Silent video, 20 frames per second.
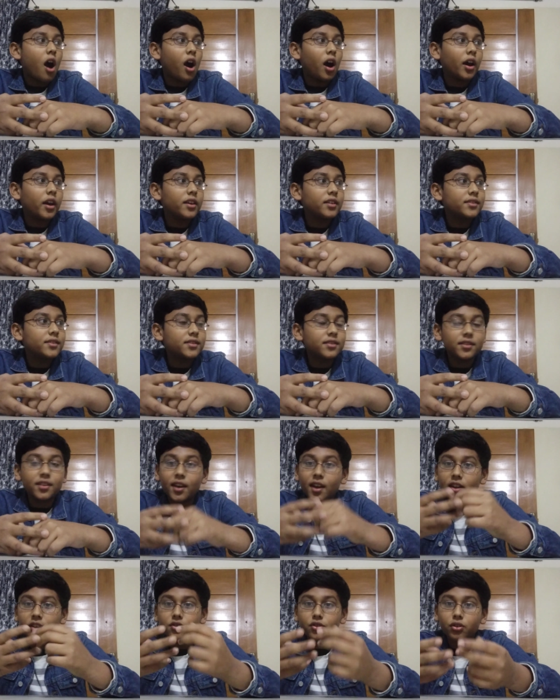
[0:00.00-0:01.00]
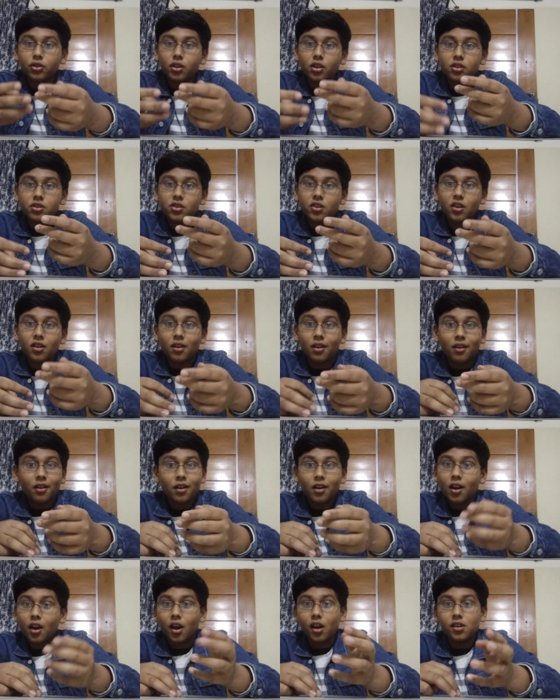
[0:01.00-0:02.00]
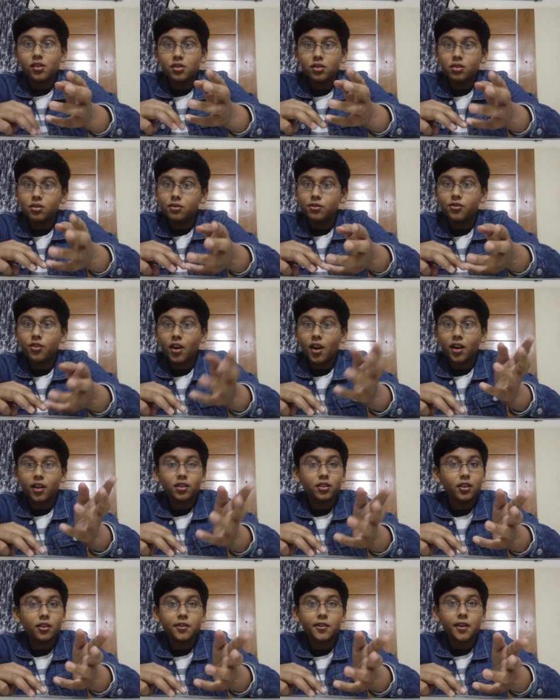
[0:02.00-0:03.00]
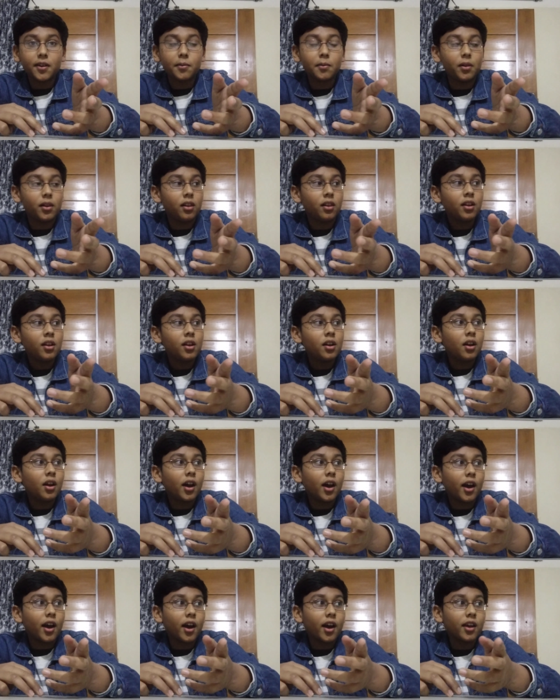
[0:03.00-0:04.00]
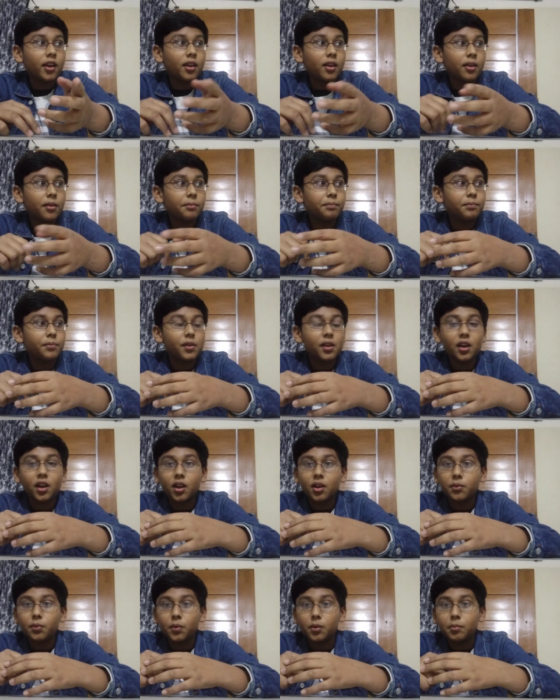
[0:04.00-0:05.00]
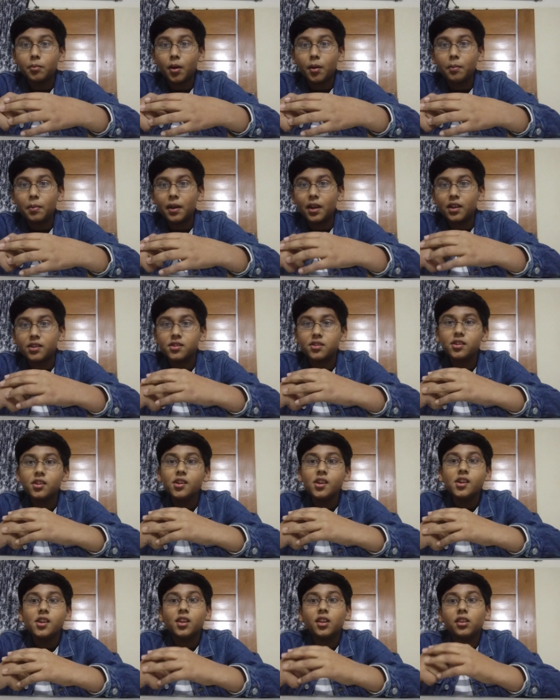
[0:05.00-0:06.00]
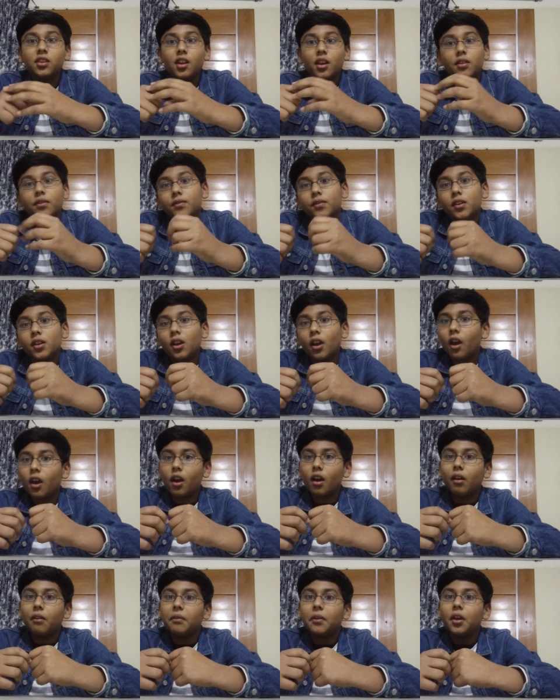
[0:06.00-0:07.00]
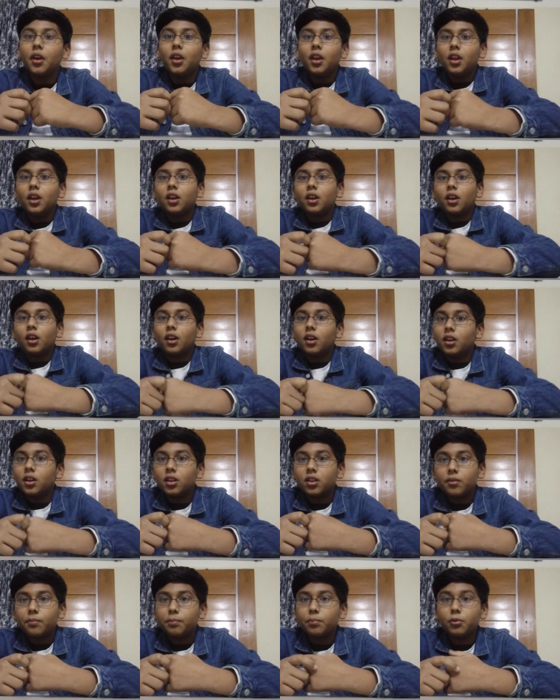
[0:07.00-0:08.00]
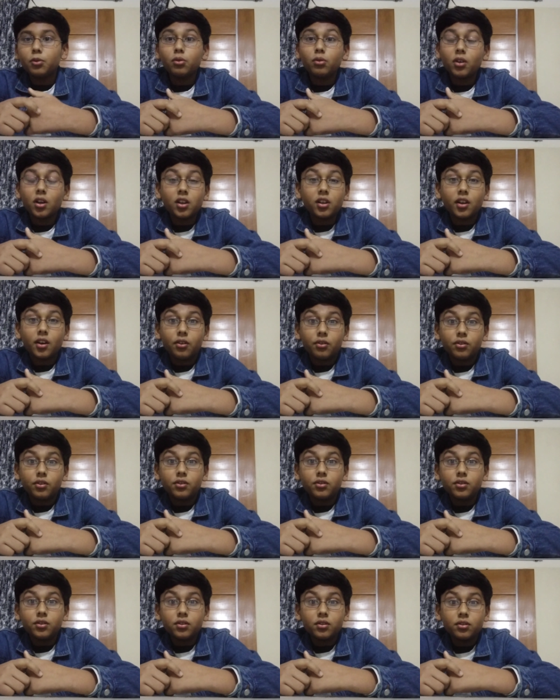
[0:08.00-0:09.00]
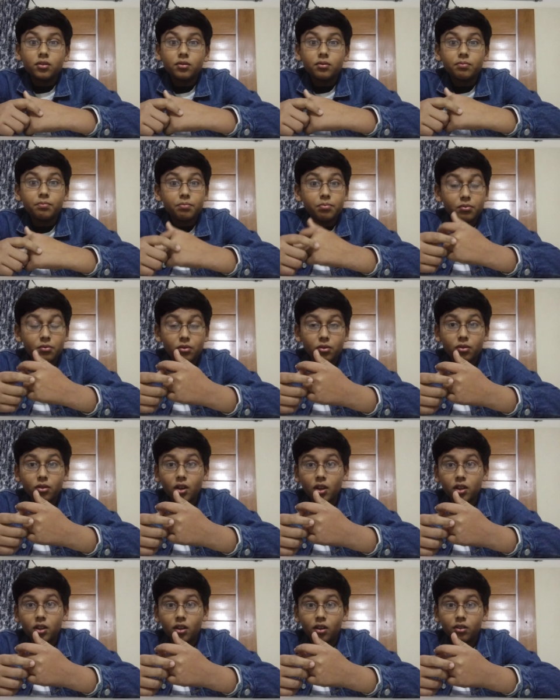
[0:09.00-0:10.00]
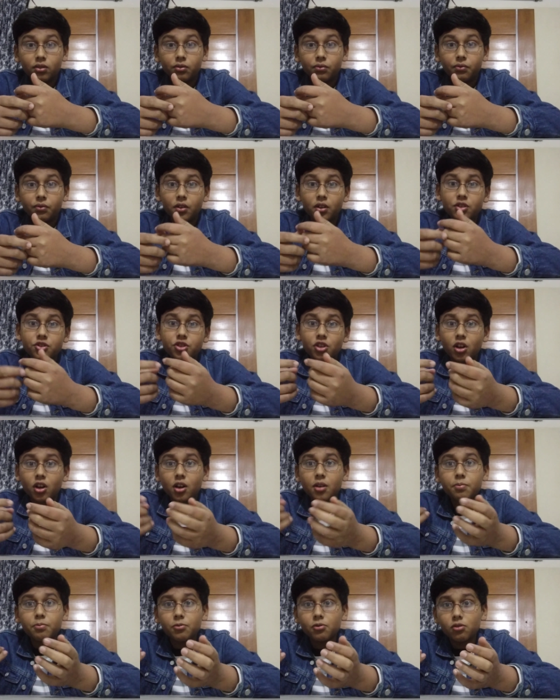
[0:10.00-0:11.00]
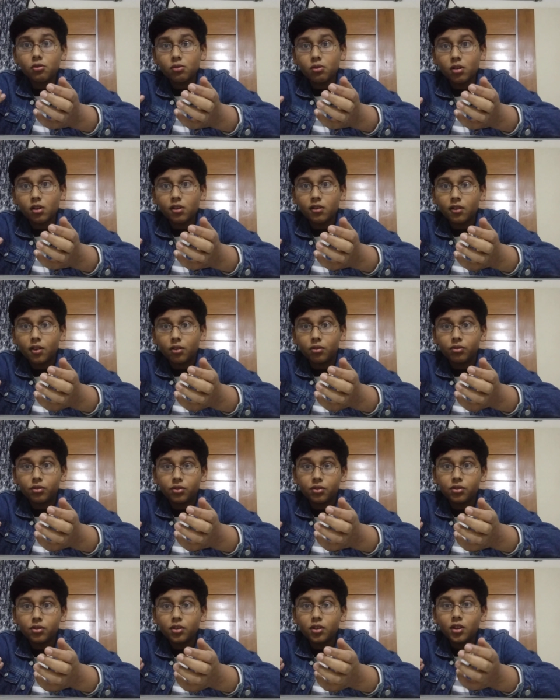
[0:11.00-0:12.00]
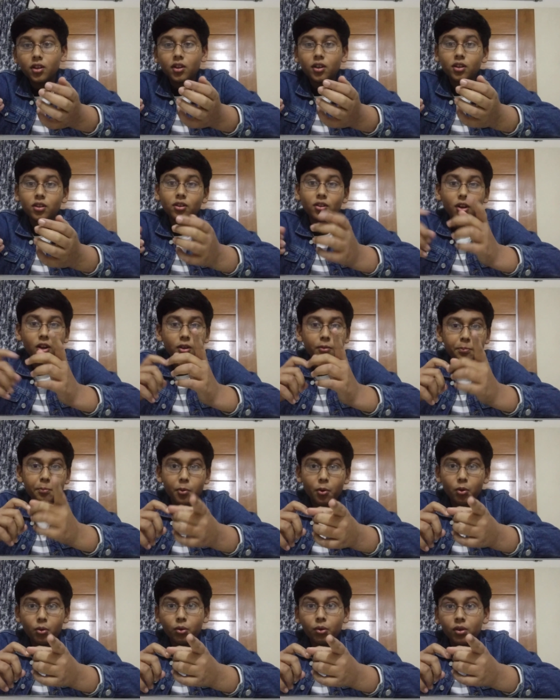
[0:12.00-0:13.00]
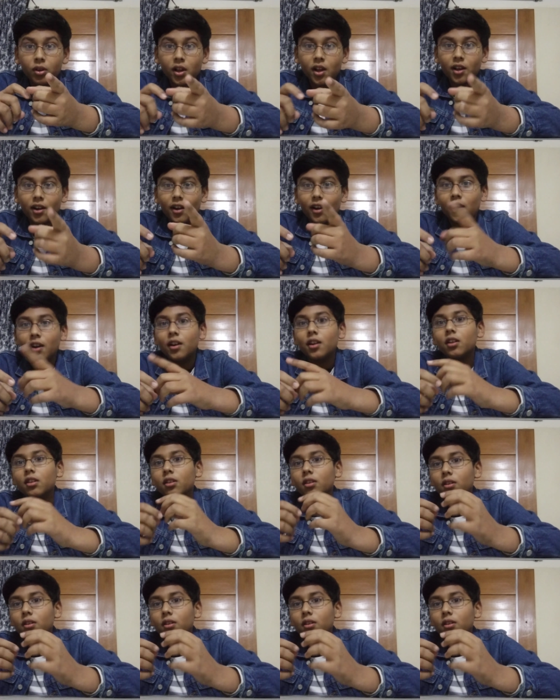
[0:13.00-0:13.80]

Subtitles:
I sat on the chair. I dragged the table. I played with my bat. Then we have plural nouns. Plural noun. What are plural nouns? Not plural.